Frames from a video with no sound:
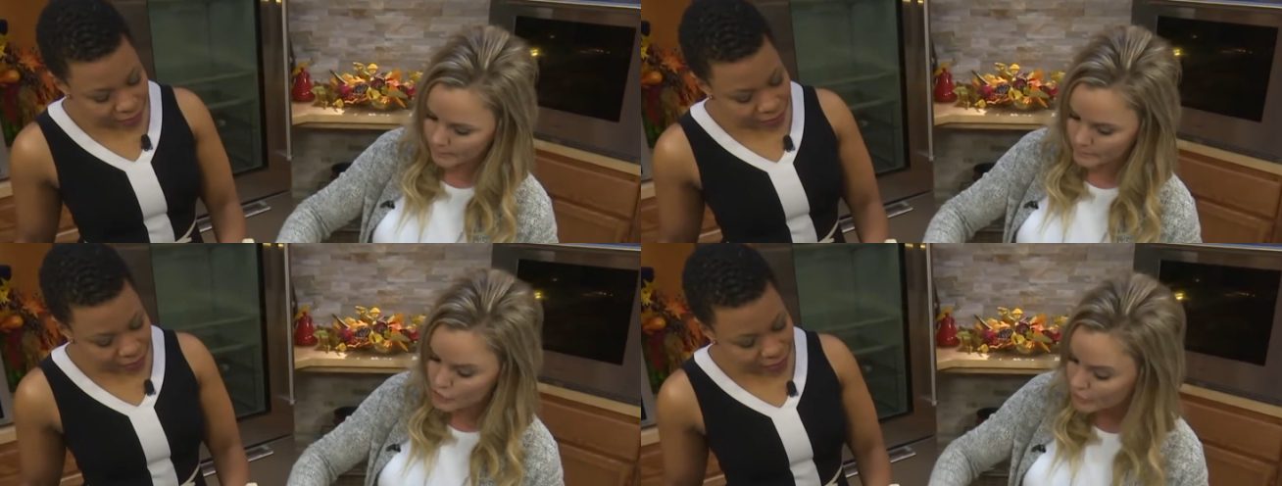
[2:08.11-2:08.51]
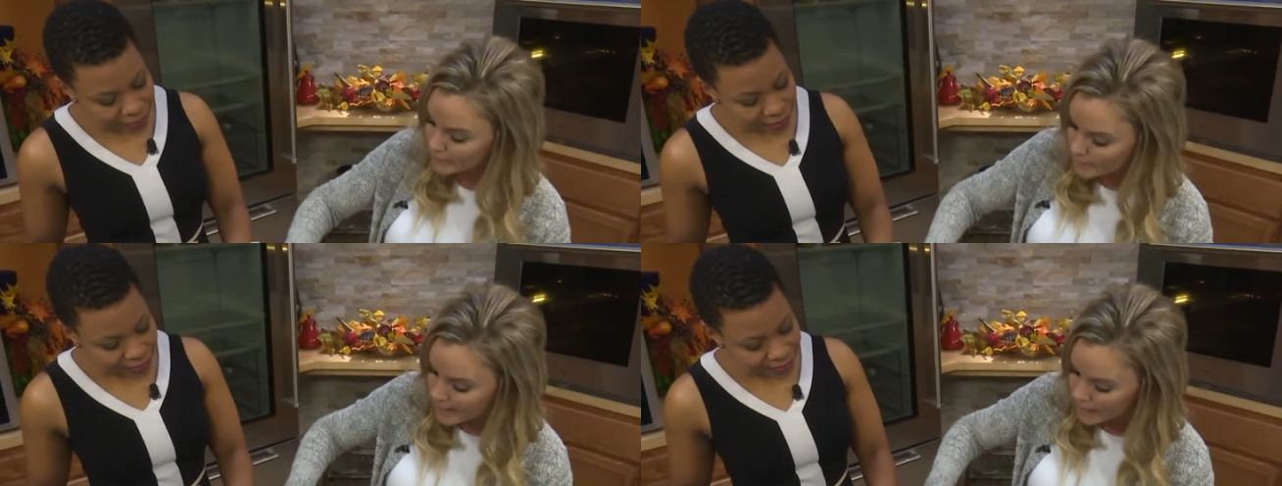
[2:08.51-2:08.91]
Speaker 1: um,
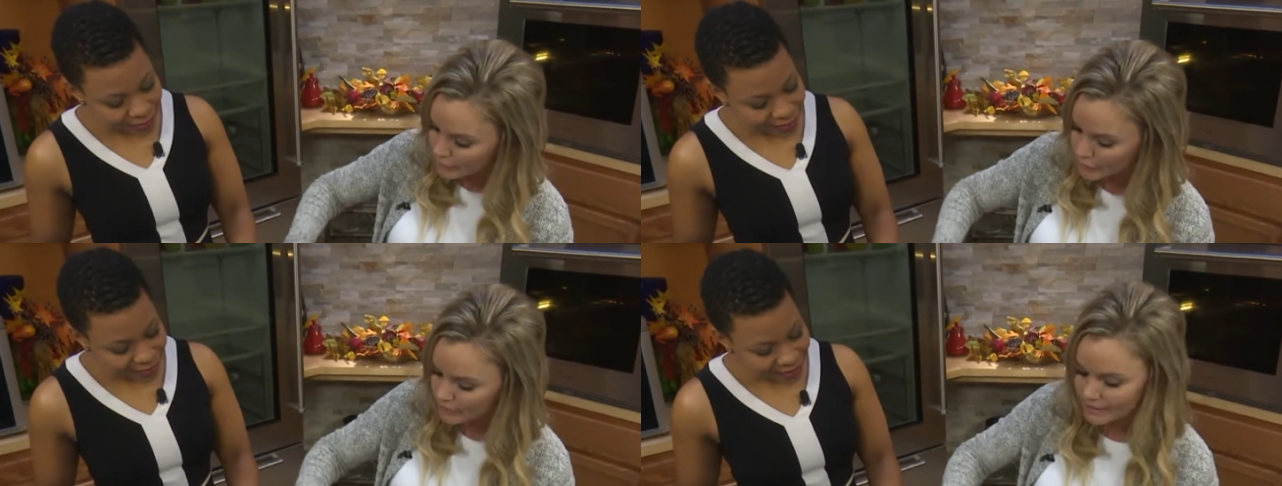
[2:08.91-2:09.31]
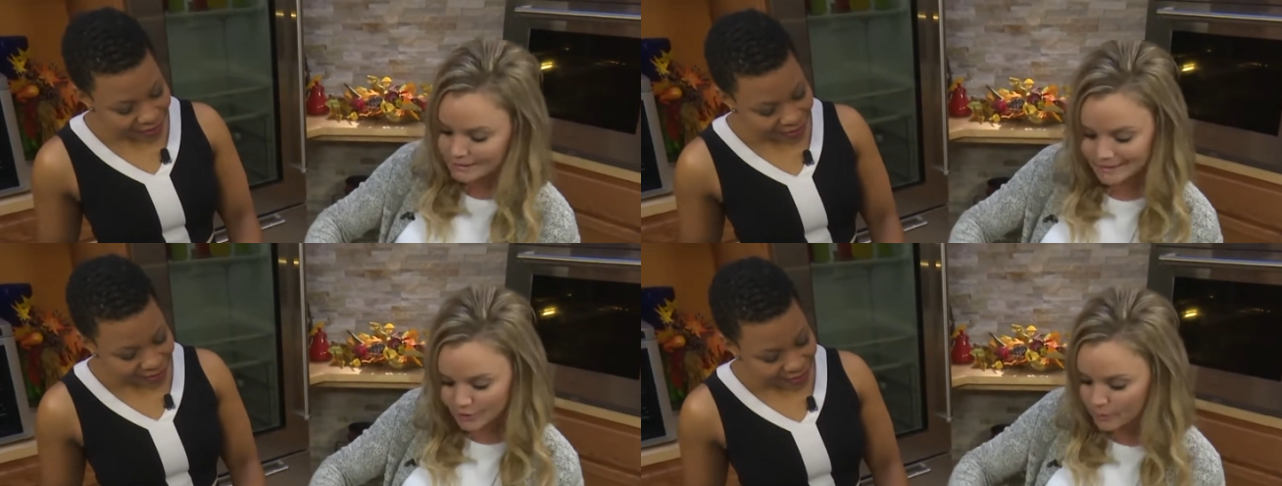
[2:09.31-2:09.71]
chili powder,
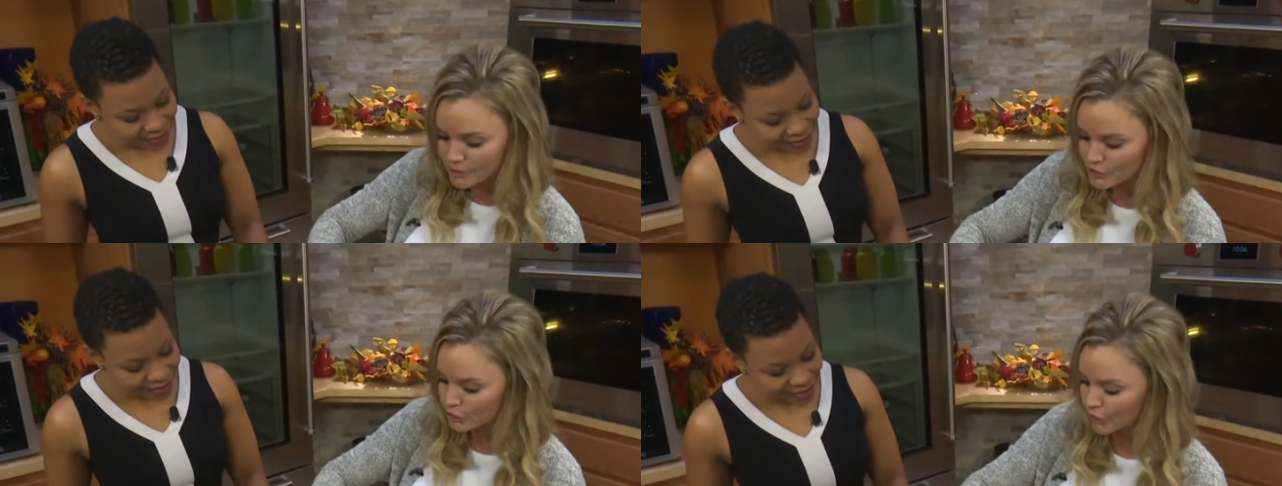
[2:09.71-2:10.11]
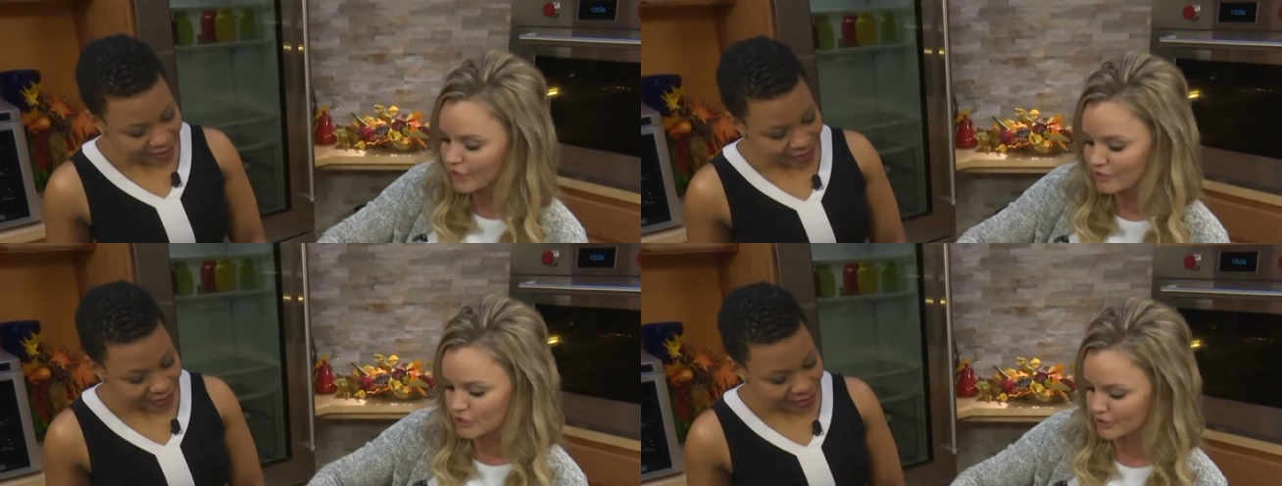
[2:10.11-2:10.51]
a little bit of sugar,
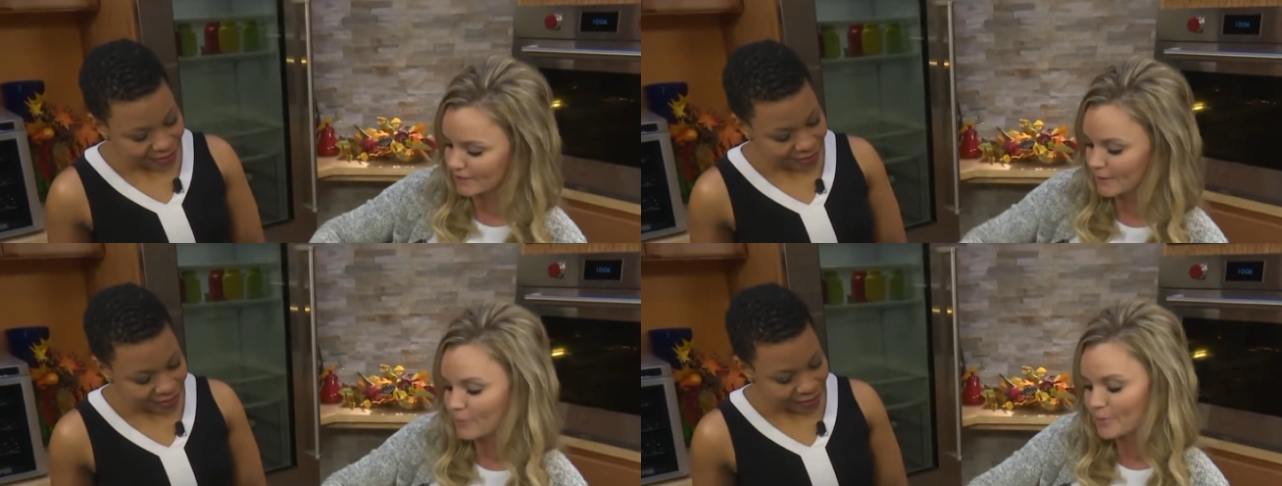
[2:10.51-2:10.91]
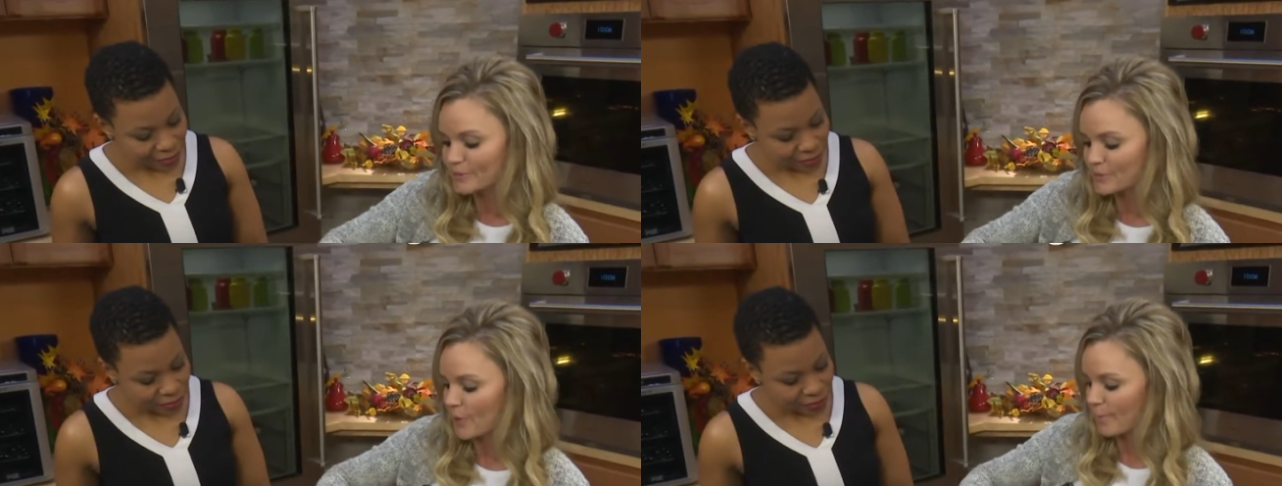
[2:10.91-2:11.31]
and just a little bit
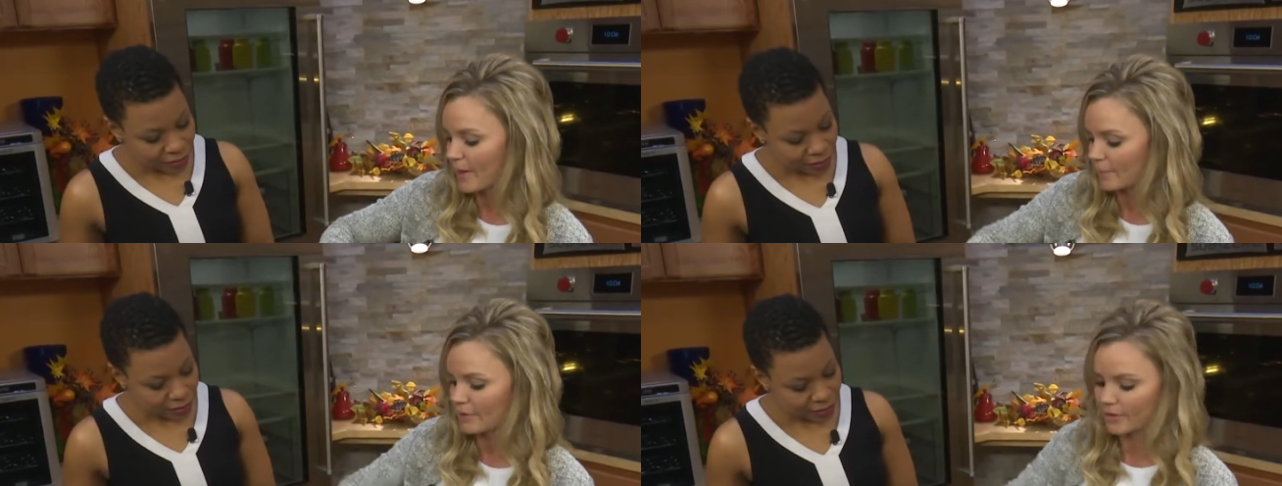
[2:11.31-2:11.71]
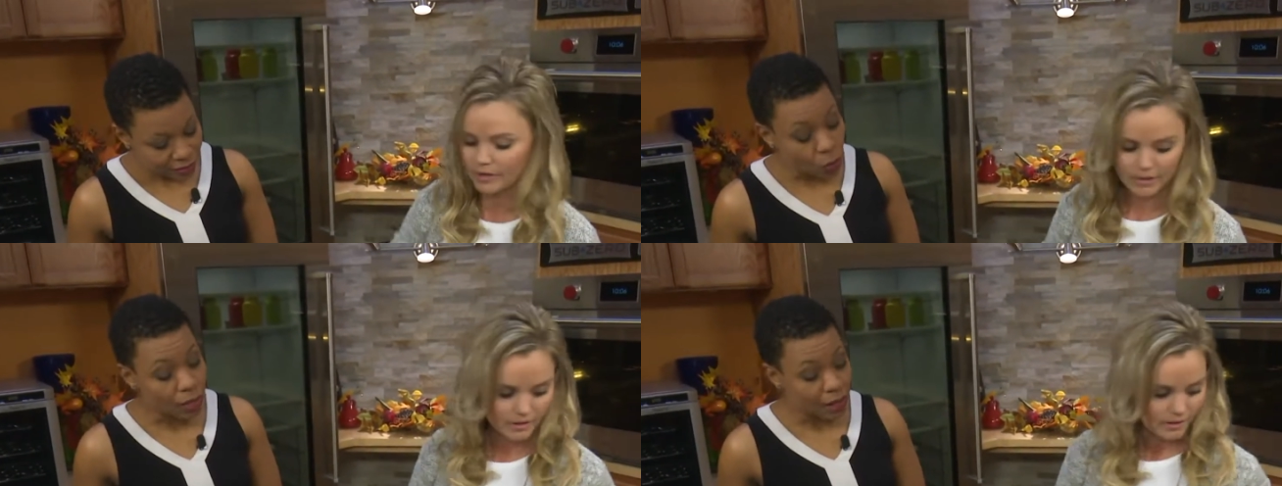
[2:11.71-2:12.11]
of salt and pepper.
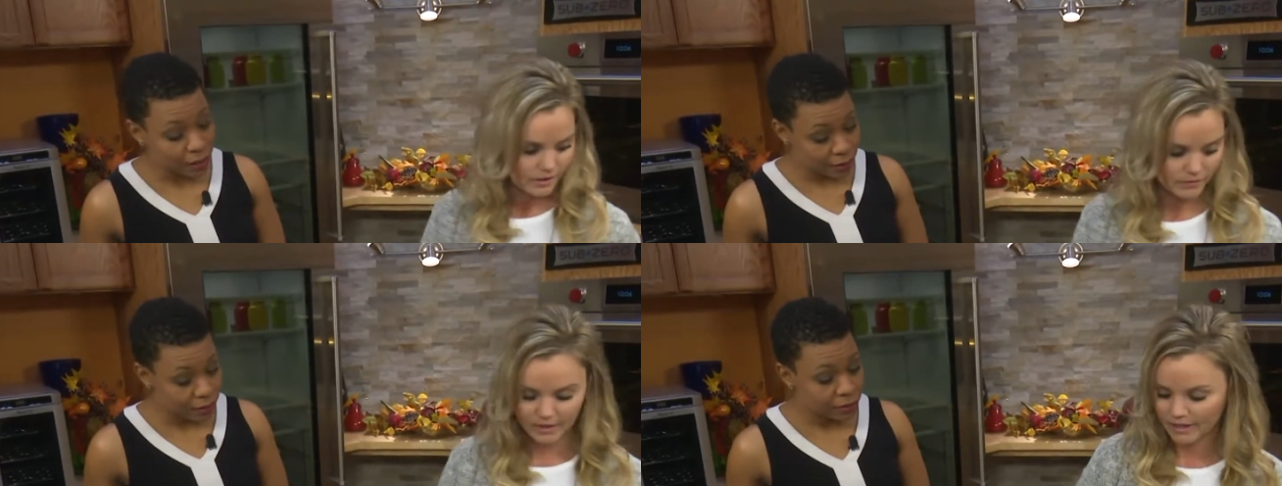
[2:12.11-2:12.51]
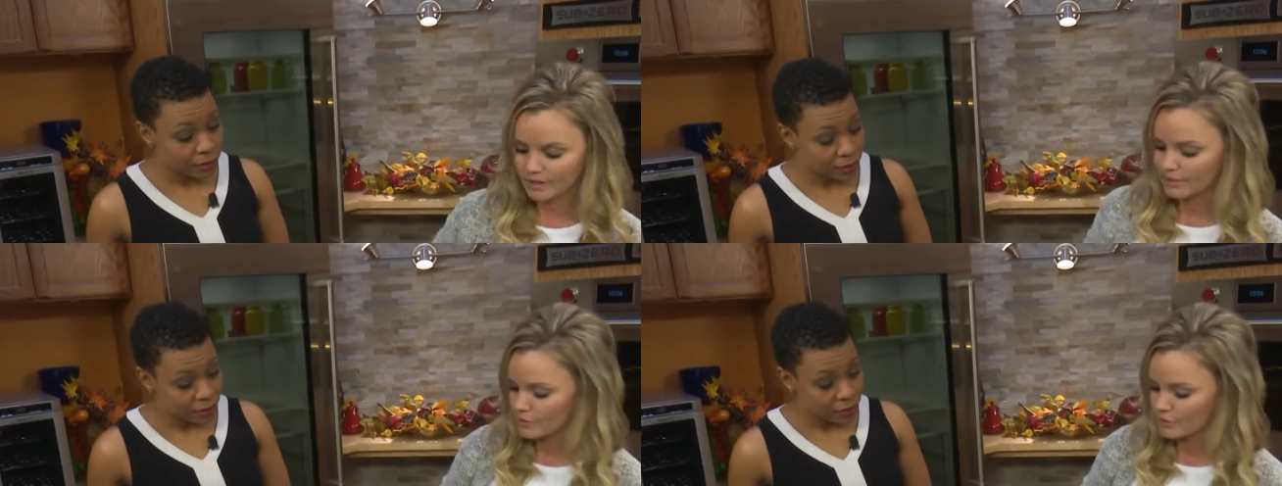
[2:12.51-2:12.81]
Okay. Okay.